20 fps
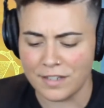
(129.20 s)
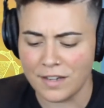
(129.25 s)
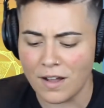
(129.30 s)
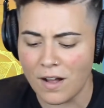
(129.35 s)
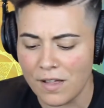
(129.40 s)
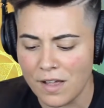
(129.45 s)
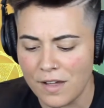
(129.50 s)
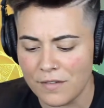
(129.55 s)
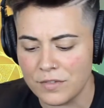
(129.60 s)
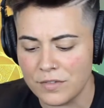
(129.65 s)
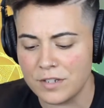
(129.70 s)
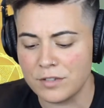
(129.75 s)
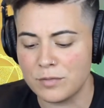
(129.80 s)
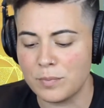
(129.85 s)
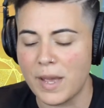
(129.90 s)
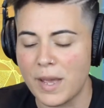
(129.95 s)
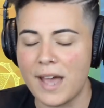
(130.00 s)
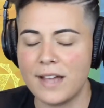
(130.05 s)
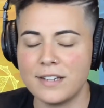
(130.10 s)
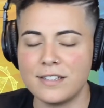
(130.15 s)
y'all have these
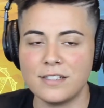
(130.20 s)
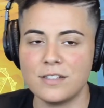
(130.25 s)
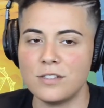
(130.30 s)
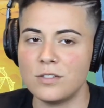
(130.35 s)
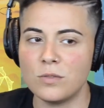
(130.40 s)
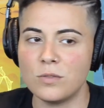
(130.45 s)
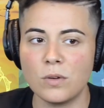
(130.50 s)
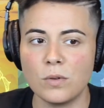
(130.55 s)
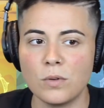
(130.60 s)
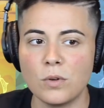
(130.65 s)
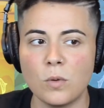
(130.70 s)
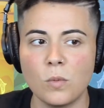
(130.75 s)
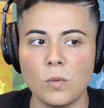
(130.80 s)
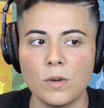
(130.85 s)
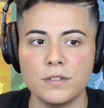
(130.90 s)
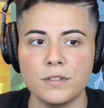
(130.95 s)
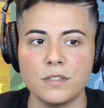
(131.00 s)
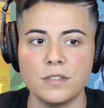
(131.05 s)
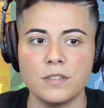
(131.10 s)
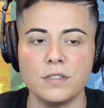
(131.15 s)
passions. You don't know
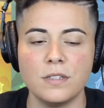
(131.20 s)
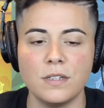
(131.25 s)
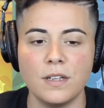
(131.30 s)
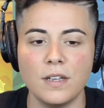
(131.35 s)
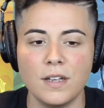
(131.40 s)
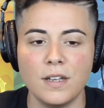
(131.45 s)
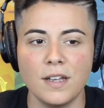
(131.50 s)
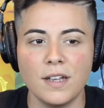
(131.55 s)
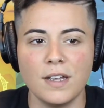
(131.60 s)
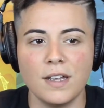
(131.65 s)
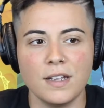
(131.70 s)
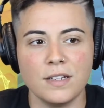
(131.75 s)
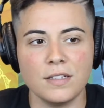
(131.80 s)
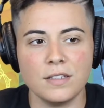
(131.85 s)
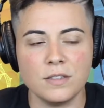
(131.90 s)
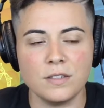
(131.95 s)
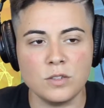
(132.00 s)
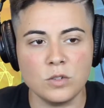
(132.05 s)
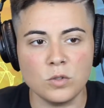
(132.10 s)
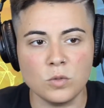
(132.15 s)
what to
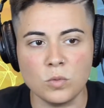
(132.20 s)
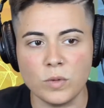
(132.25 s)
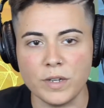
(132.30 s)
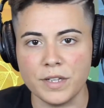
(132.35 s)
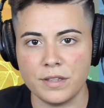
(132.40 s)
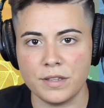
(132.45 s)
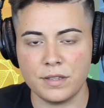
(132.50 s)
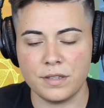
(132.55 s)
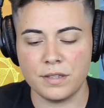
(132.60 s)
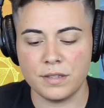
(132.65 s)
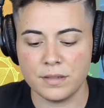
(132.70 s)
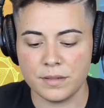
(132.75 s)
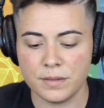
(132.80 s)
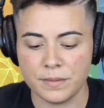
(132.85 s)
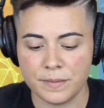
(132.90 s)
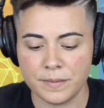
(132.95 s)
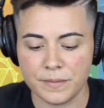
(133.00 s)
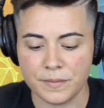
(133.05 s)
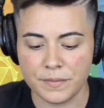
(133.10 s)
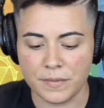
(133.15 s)
do with
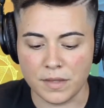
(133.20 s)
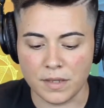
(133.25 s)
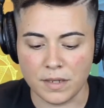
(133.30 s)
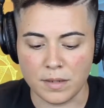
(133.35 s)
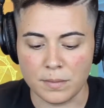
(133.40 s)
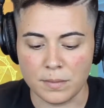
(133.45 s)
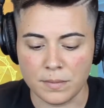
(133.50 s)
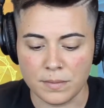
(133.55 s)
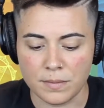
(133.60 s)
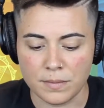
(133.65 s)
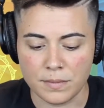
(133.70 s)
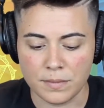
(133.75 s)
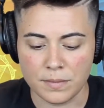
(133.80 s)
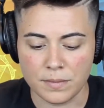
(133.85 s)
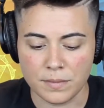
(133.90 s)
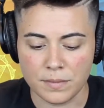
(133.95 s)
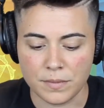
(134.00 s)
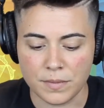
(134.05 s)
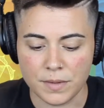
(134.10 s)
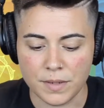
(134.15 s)
them.
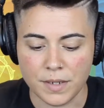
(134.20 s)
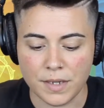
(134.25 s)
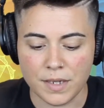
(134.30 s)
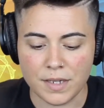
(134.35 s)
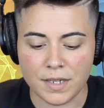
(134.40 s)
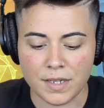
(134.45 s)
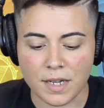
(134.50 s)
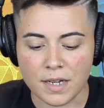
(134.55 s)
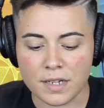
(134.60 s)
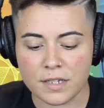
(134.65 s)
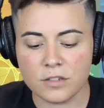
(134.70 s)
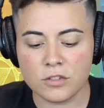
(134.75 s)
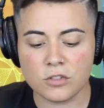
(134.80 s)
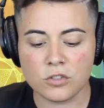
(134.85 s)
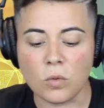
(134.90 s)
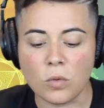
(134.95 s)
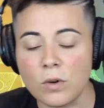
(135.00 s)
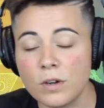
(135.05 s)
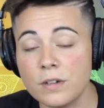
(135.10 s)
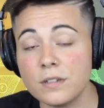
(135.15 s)
Knight of
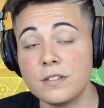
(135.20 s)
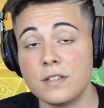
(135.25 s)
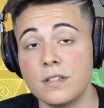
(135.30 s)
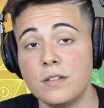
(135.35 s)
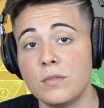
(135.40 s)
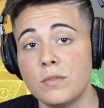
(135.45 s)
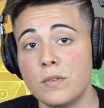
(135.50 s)
Swords in